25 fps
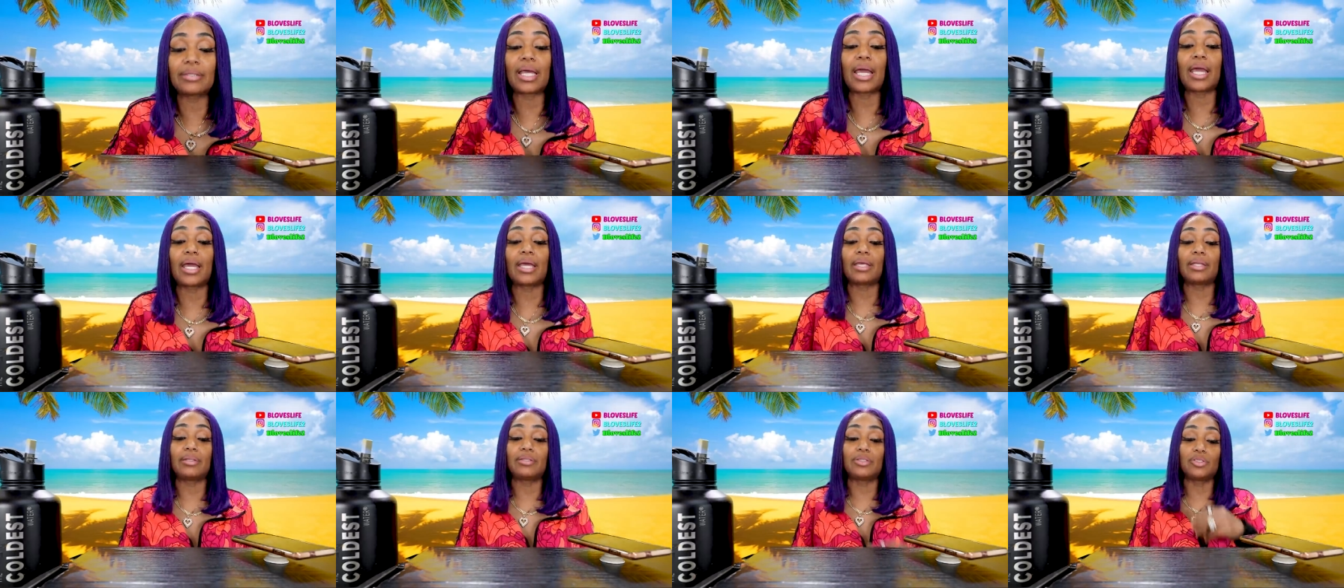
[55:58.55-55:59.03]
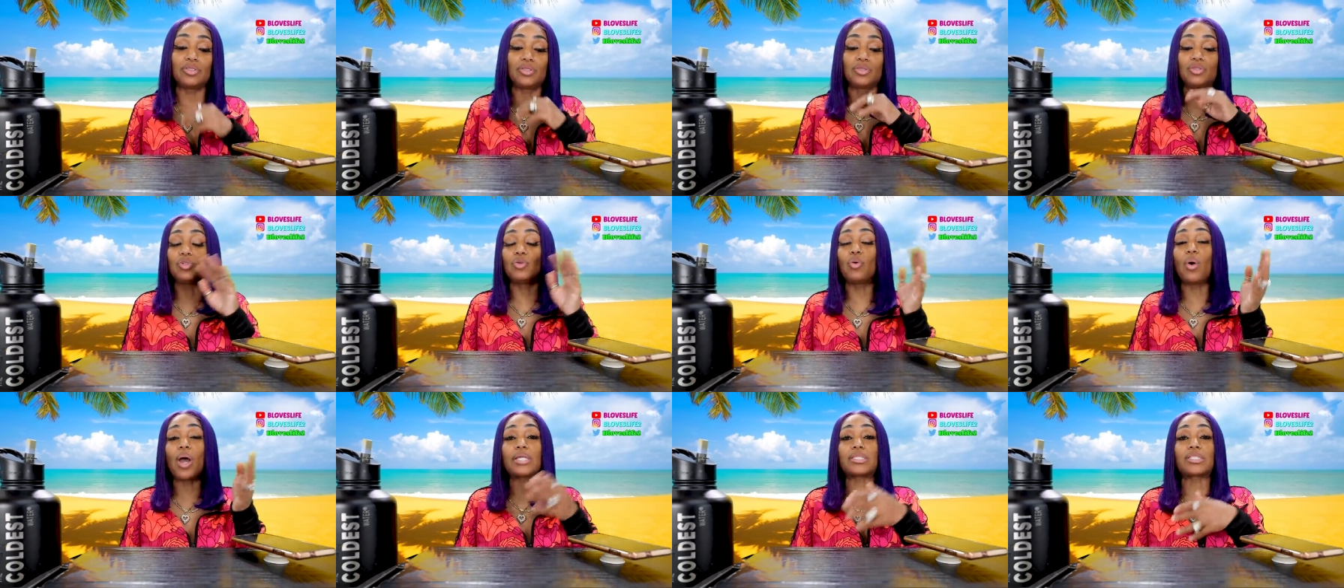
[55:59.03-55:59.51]
They
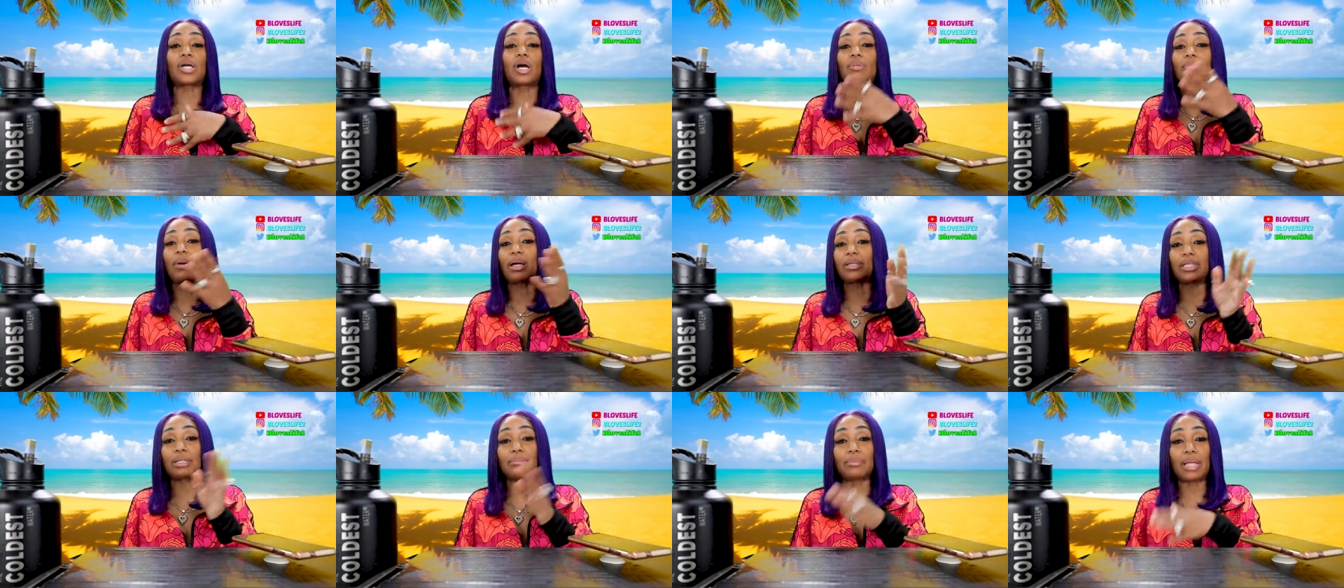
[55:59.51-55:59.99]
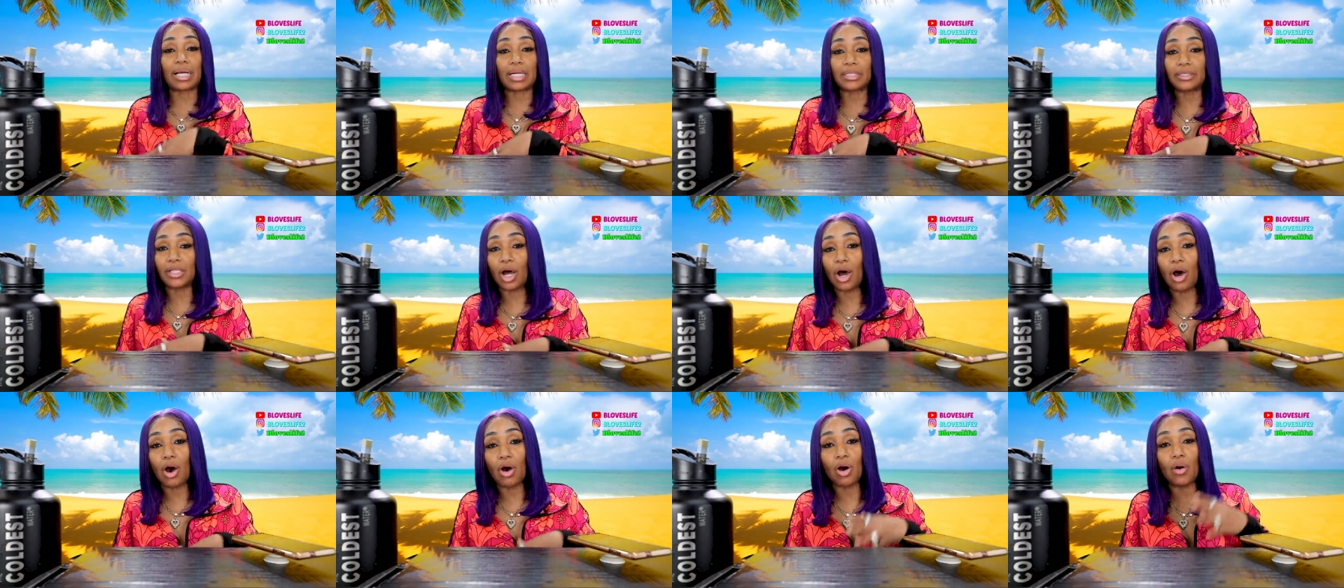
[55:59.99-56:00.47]
you ain't talking about them like a
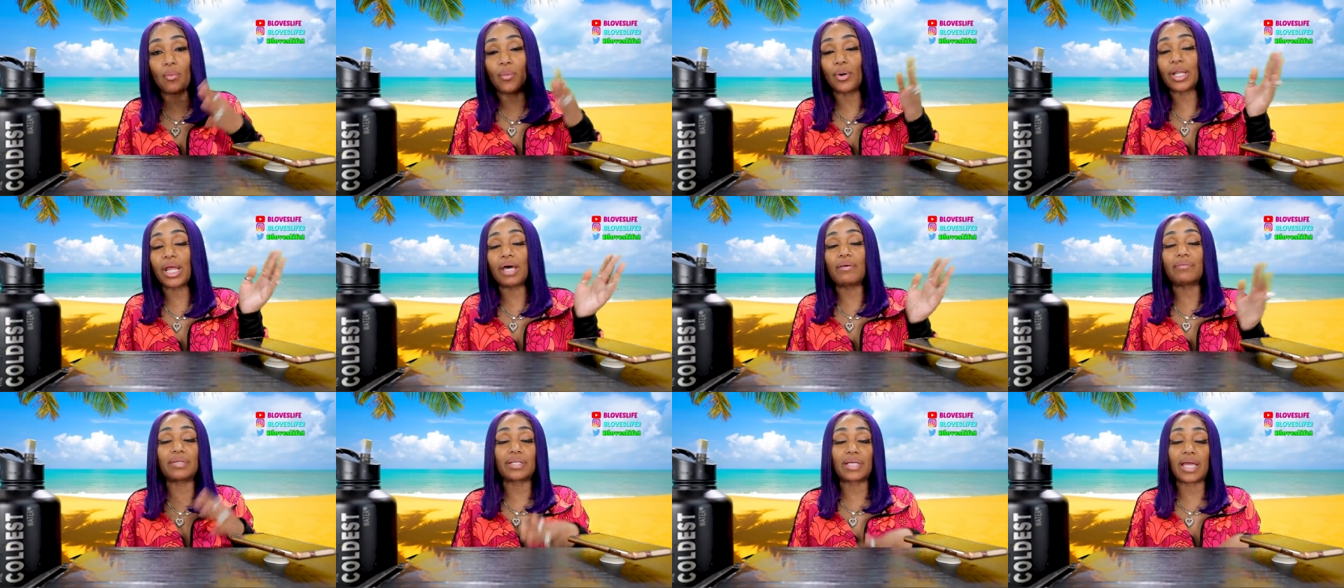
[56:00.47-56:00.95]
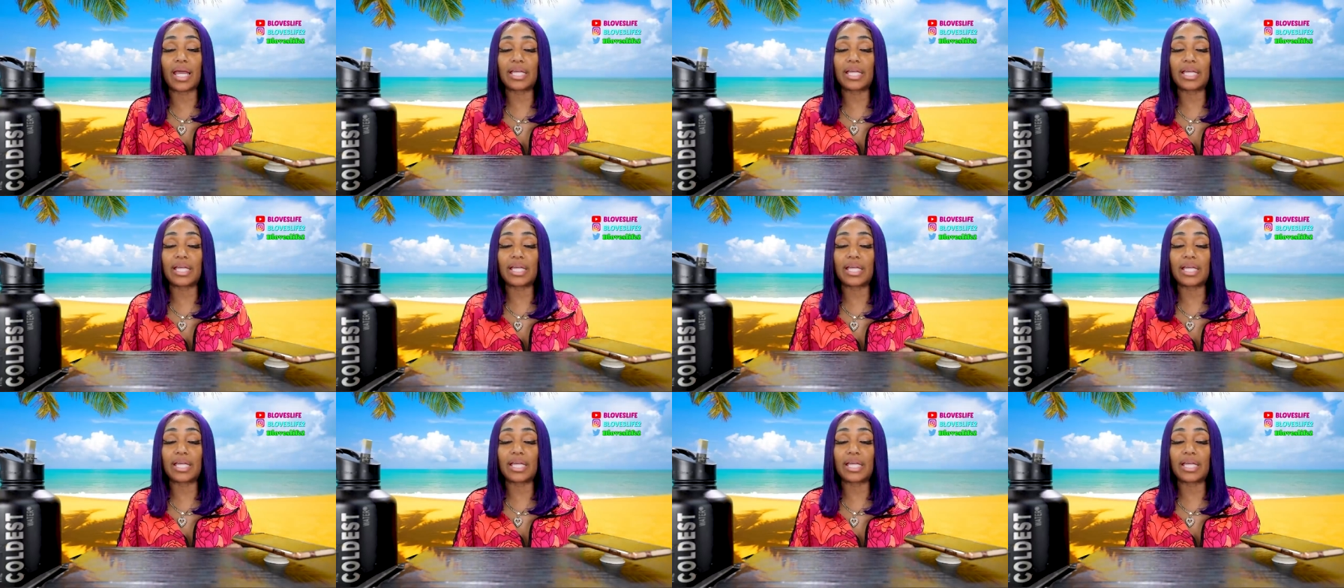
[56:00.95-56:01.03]
dog or whatever the